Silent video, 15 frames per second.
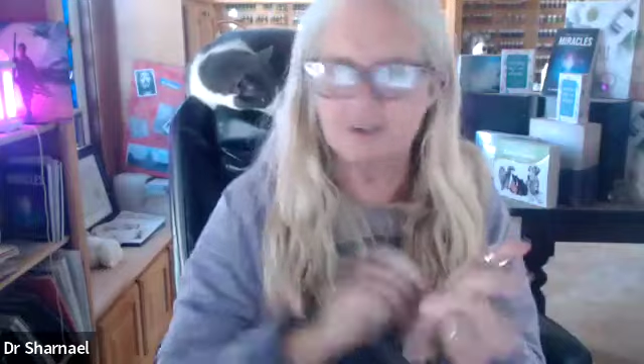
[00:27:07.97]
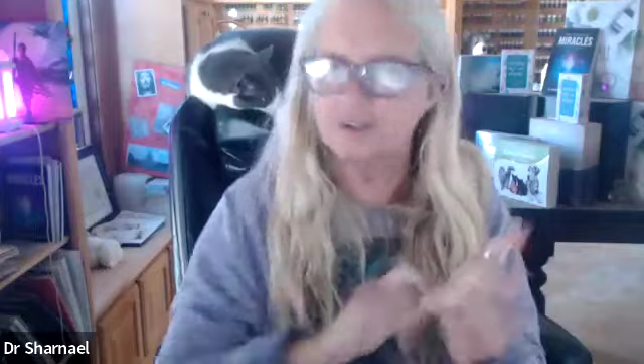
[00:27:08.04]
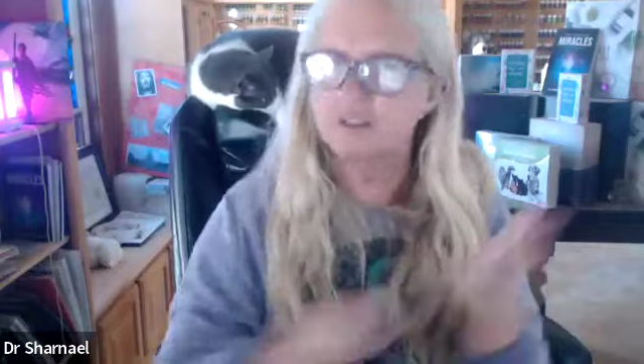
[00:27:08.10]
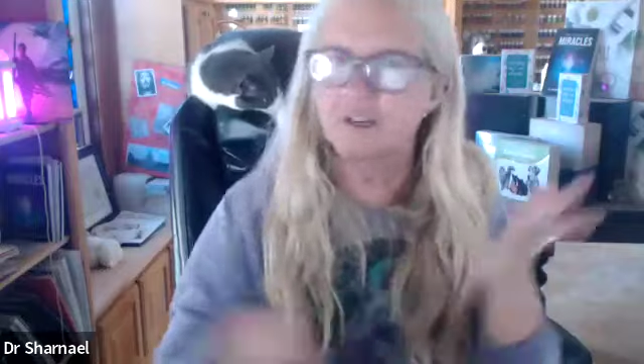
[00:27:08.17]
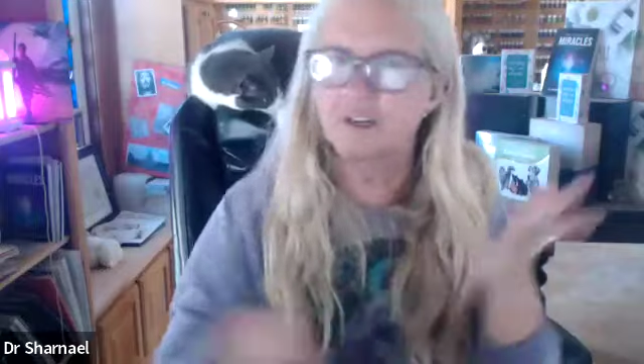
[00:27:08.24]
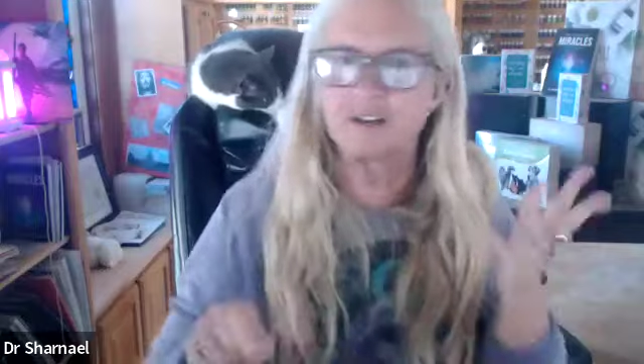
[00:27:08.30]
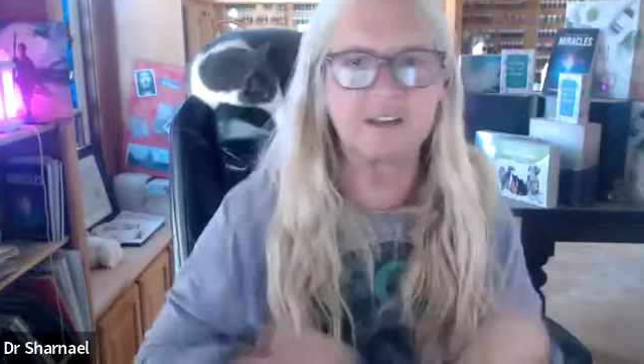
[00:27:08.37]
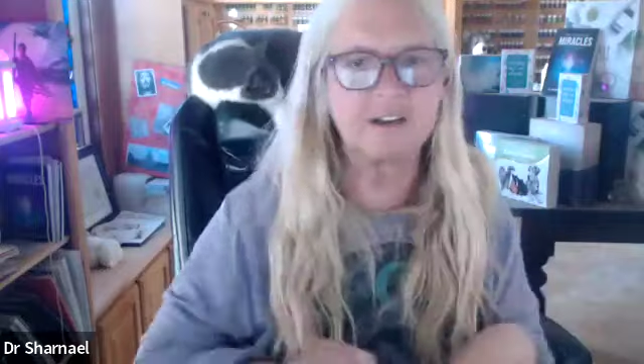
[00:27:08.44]
check,
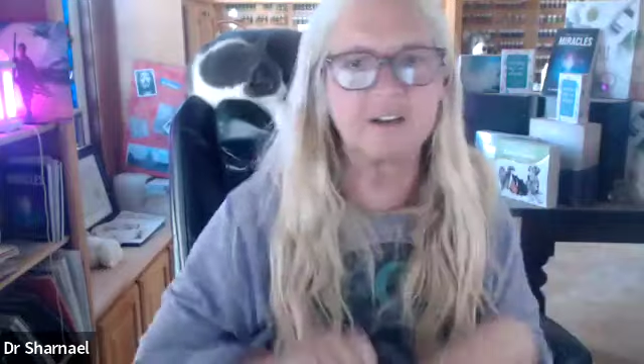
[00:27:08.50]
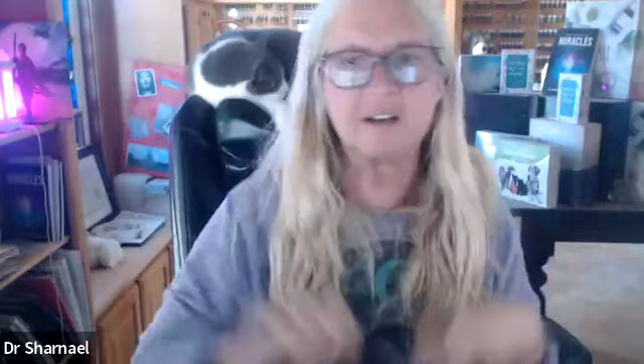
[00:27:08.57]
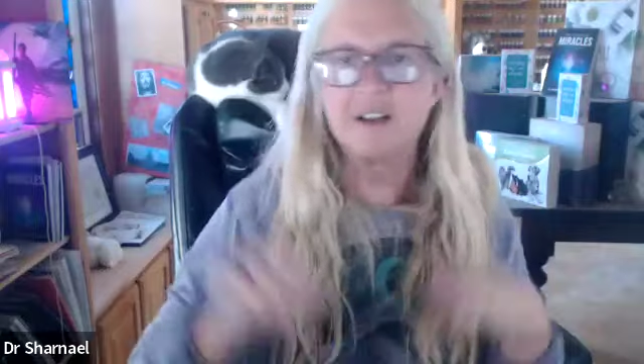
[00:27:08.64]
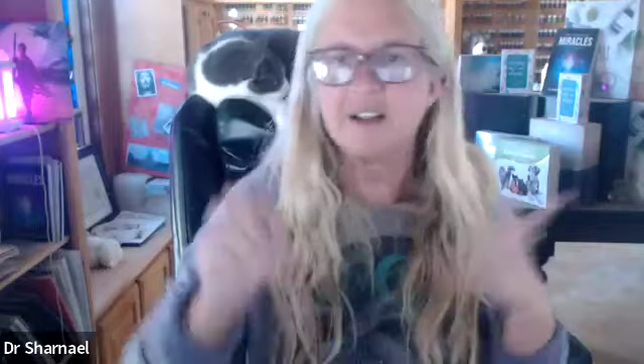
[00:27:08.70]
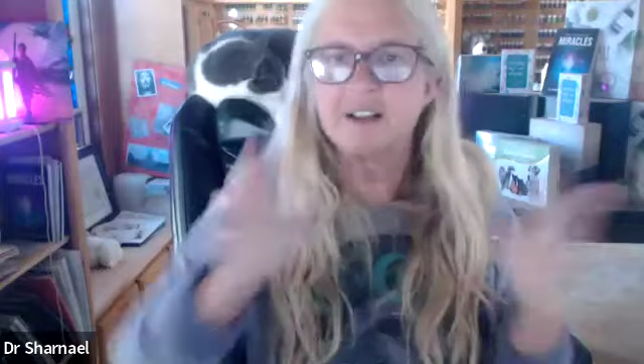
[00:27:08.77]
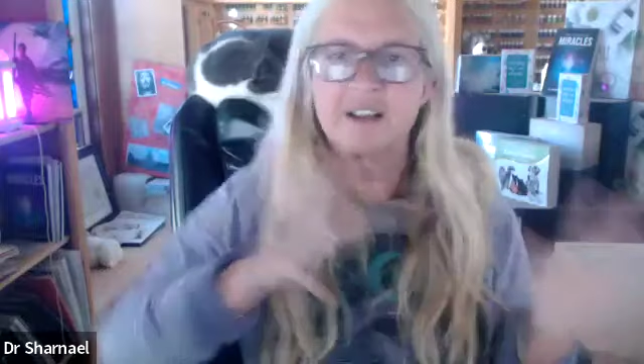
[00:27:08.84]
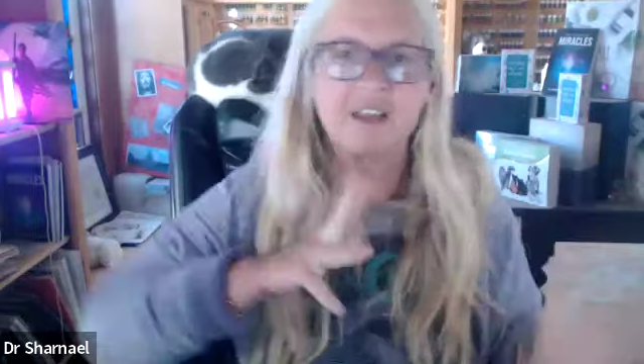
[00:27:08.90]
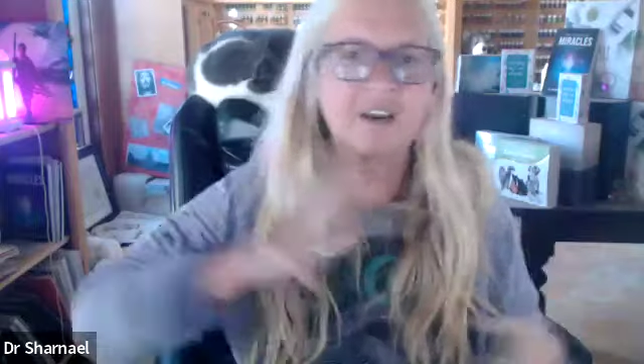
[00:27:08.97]
check, and
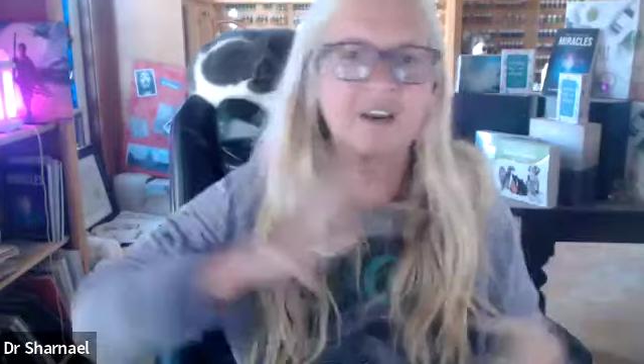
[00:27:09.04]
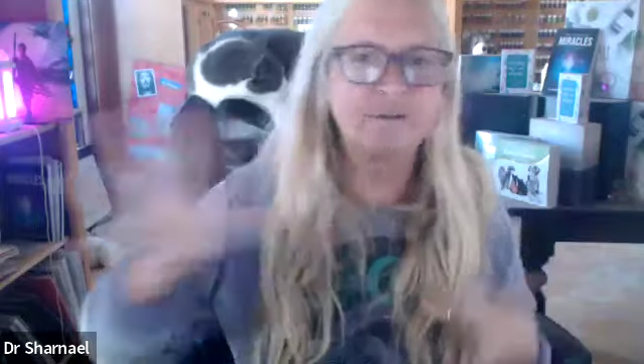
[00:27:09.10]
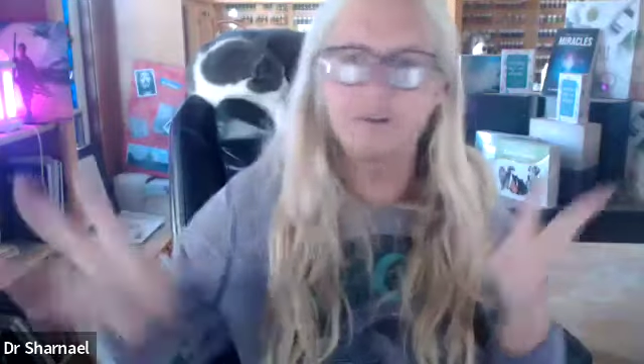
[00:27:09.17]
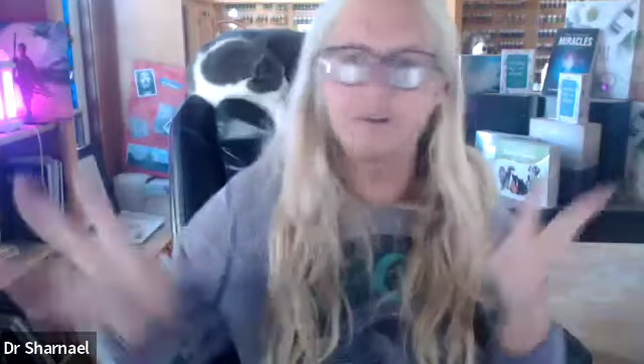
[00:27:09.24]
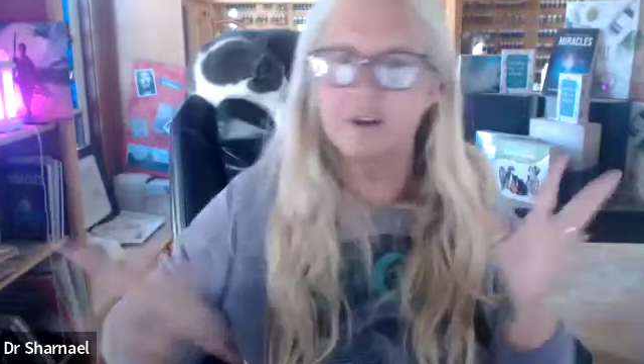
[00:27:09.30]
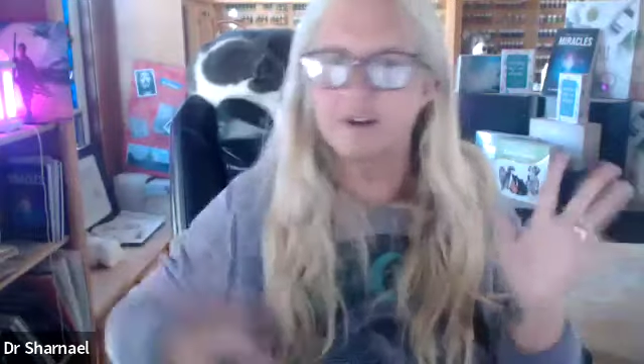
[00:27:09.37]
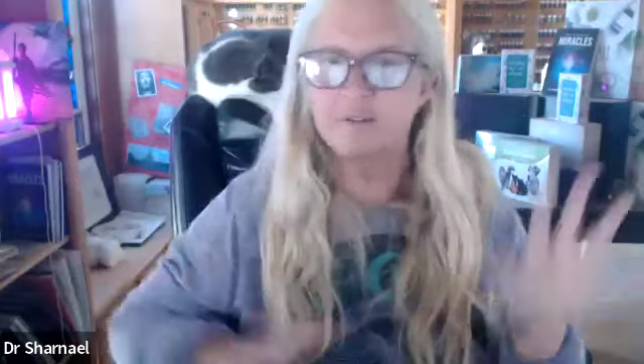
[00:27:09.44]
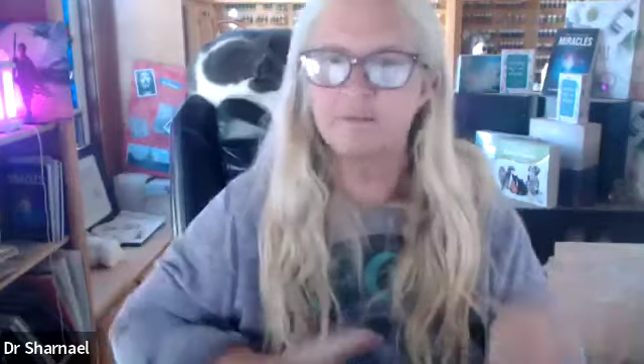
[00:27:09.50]
getting
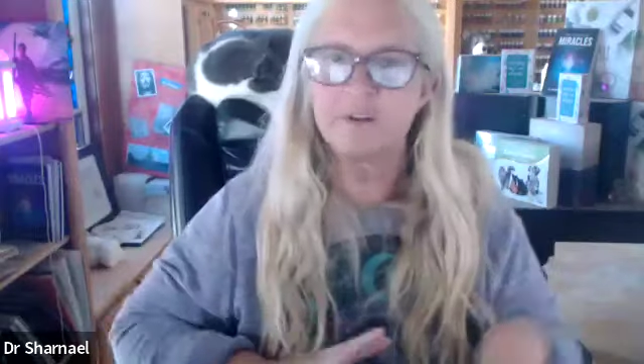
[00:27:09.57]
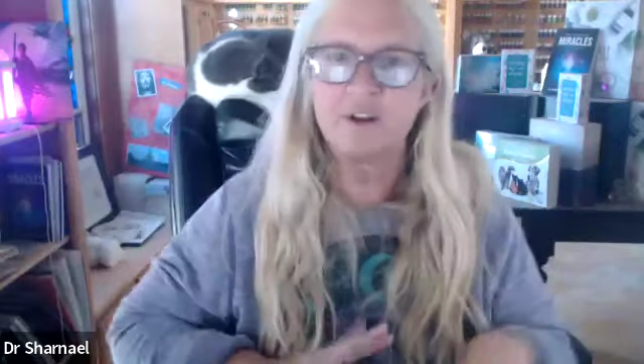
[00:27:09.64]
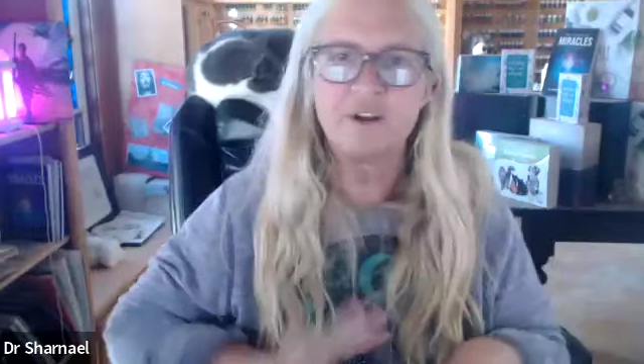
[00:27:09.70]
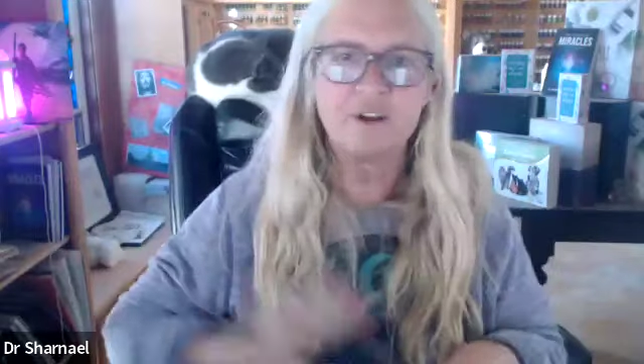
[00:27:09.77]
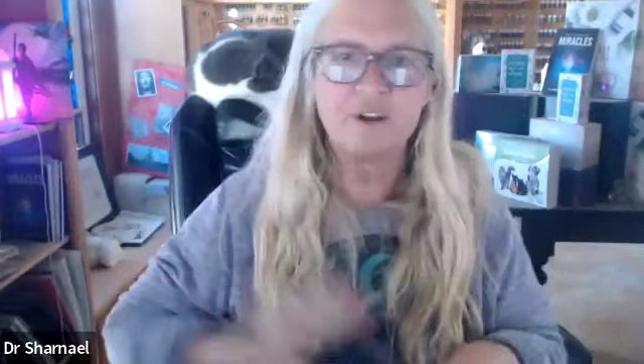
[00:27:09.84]
rid of